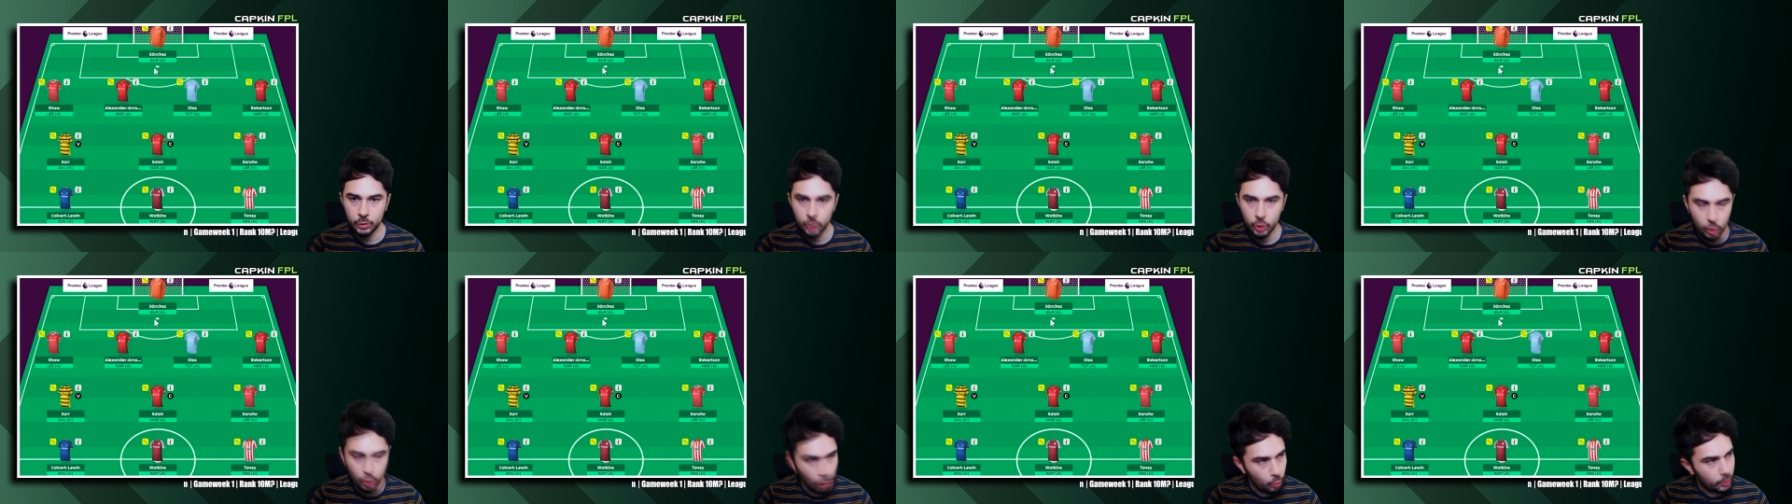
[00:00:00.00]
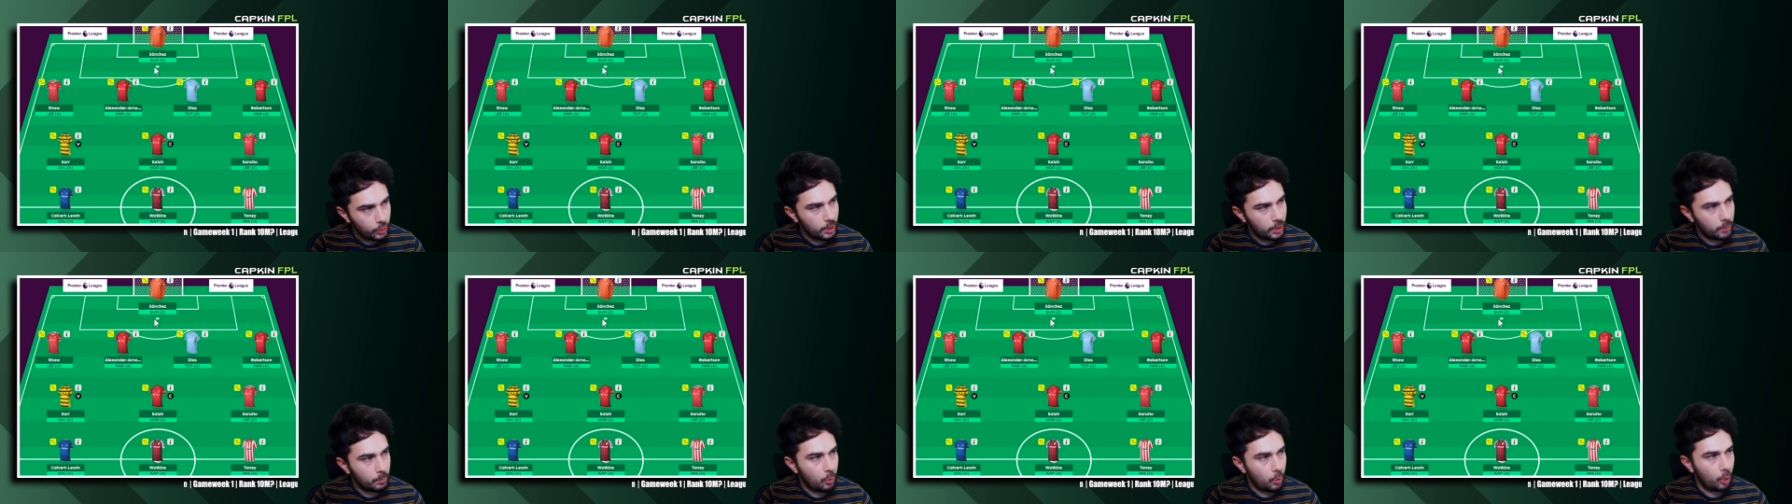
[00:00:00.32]

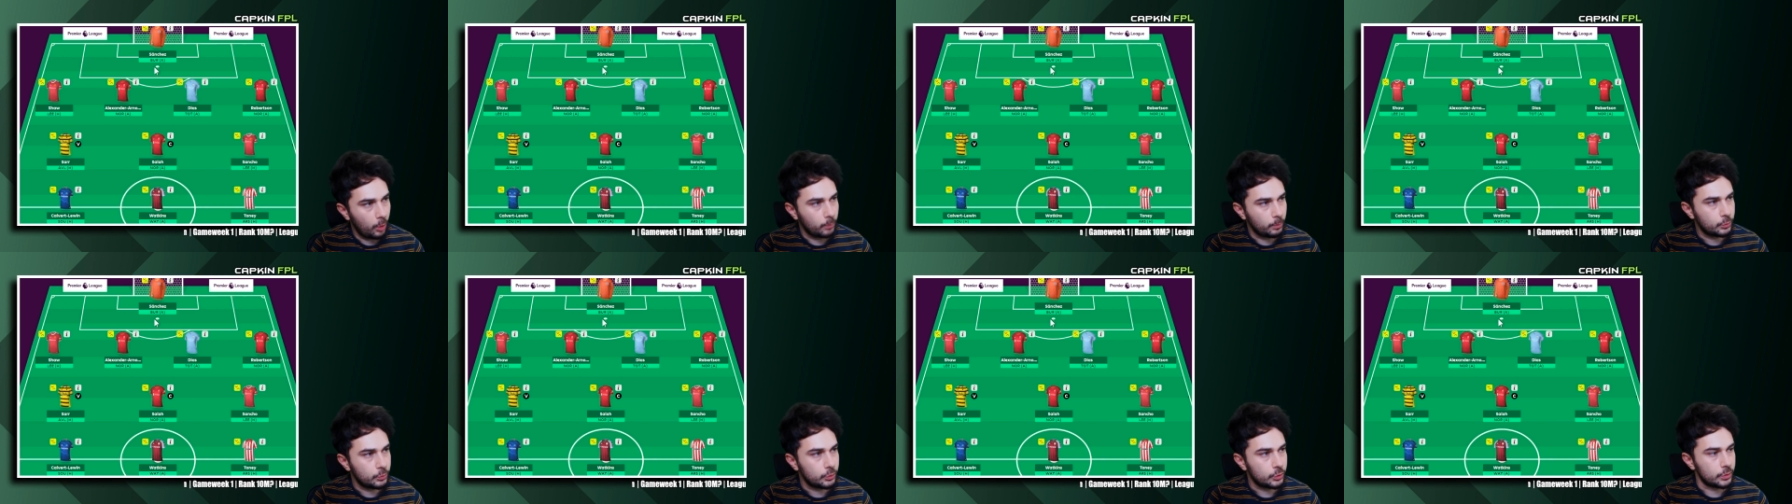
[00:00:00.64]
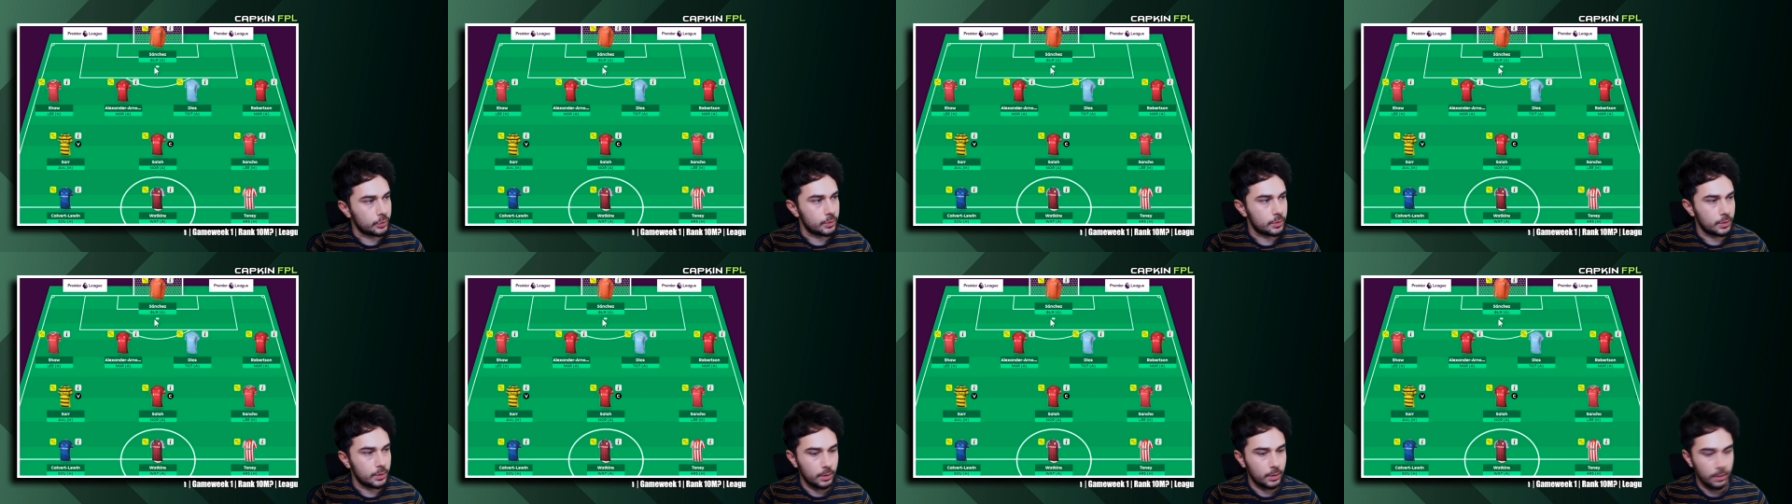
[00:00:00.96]
goalkeeper
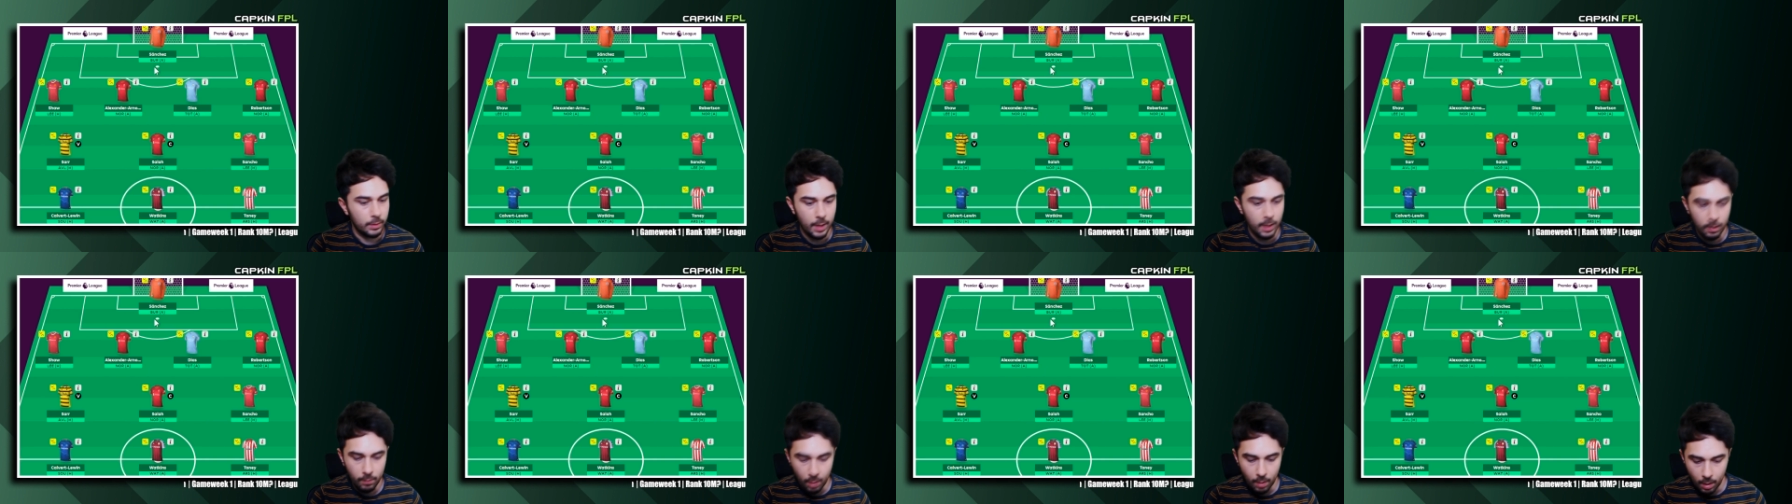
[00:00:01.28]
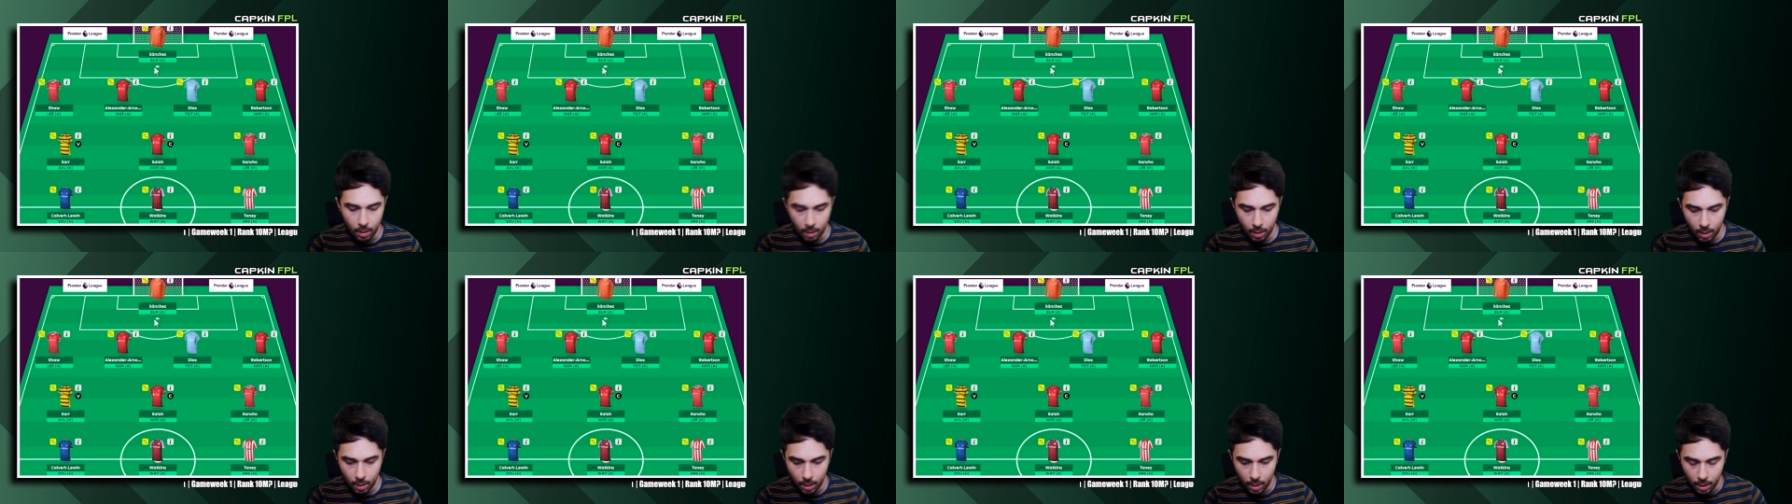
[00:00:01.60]
options, there
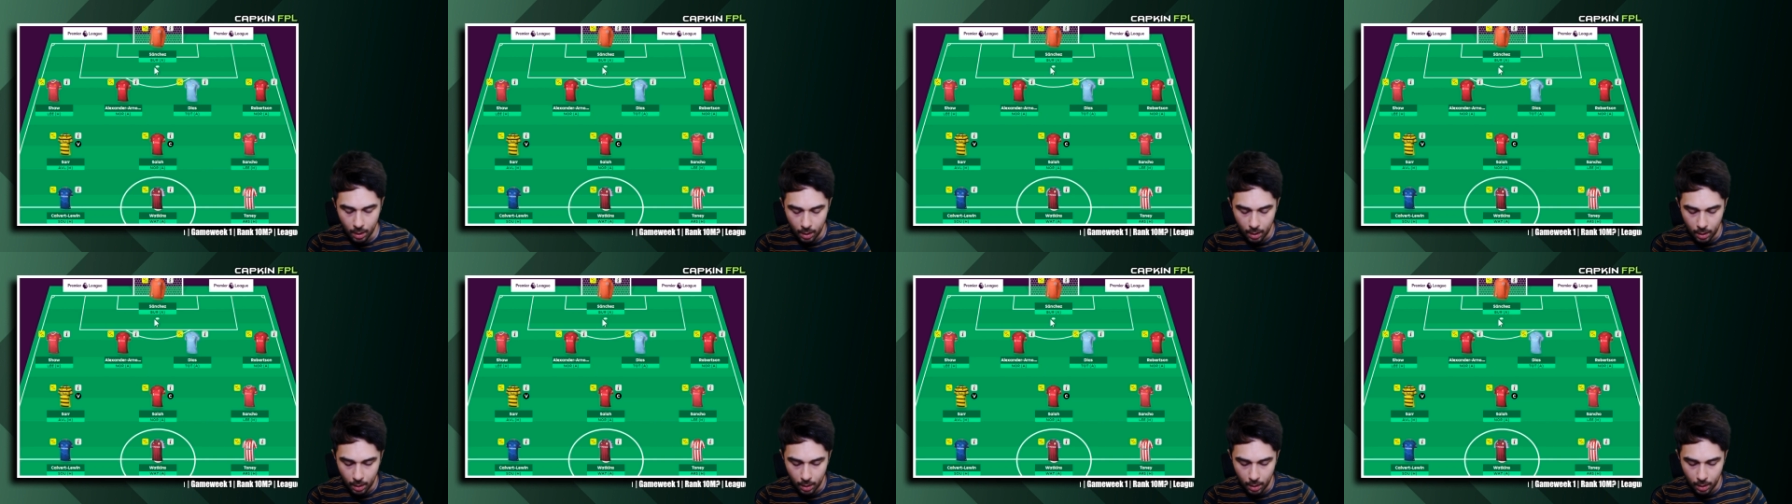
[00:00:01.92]
are